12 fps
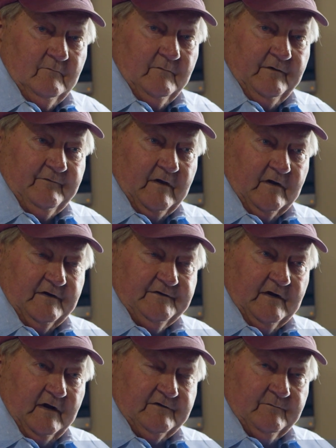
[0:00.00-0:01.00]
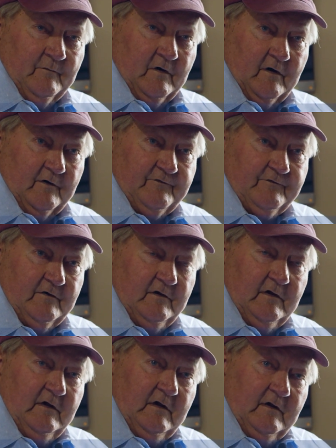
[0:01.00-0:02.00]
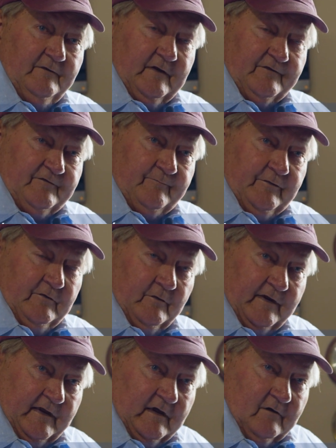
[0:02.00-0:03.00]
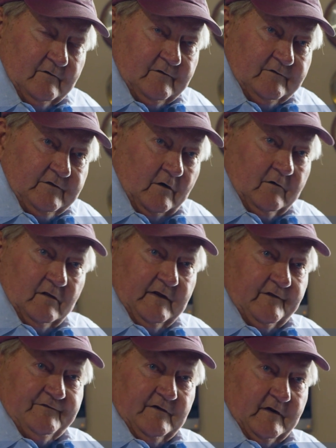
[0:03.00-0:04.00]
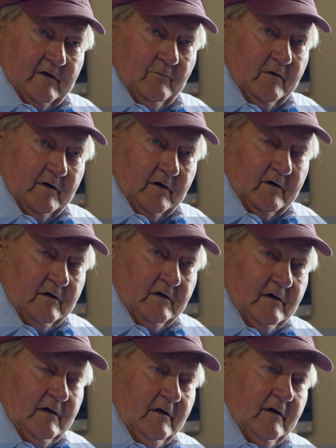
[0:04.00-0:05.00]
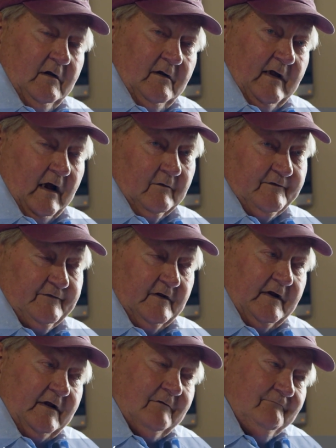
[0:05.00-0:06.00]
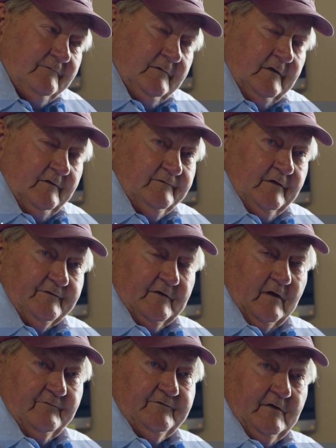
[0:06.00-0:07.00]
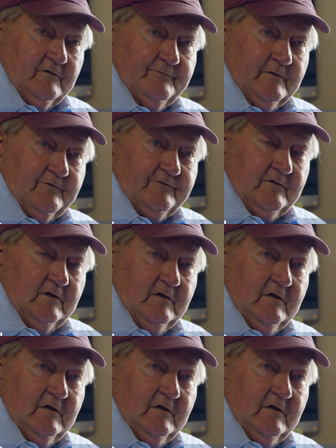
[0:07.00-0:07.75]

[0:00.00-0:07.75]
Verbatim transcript: We've got a diked marsh that's spewing out totally acidic water. How acidic? Dissolved shellfish.